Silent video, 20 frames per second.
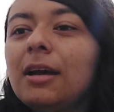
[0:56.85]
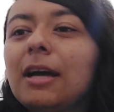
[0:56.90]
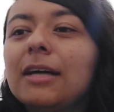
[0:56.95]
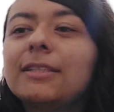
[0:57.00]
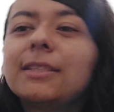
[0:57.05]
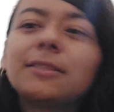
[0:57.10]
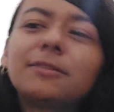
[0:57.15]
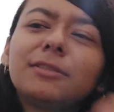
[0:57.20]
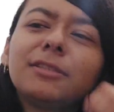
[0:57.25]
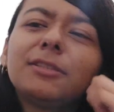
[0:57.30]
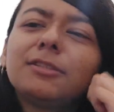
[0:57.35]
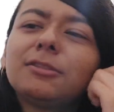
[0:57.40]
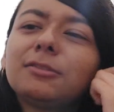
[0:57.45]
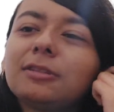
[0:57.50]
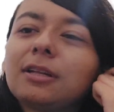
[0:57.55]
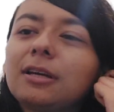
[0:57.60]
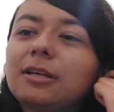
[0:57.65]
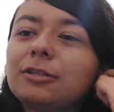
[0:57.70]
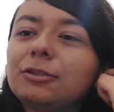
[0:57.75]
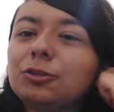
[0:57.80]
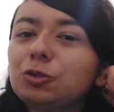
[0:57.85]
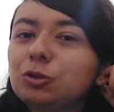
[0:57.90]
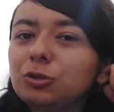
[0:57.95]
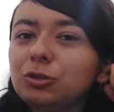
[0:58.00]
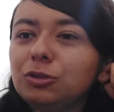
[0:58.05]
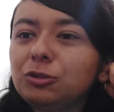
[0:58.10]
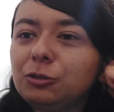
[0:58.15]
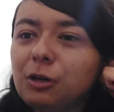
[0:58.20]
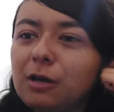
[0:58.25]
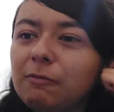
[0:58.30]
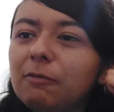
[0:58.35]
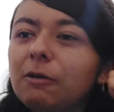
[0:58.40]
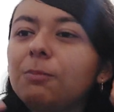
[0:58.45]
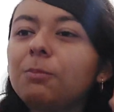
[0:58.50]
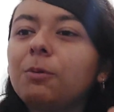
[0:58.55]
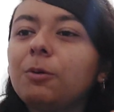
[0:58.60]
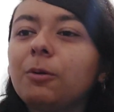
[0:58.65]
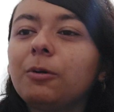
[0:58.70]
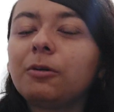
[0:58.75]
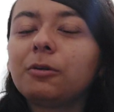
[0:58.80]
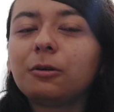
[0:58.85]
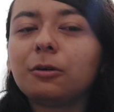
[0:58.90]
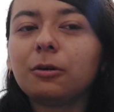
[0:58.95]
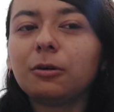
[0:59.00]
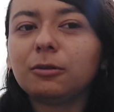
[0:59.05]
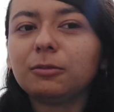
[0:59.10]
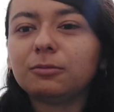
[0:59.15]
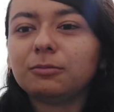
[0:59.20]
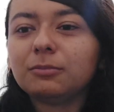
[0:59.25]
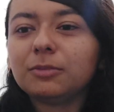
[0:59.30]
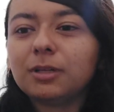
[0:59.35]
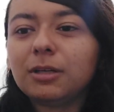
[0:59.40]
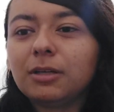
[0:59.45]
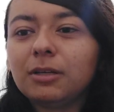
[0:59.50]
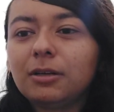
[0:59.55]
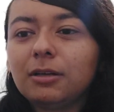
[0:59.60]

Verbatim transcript: as a way to like drive a point home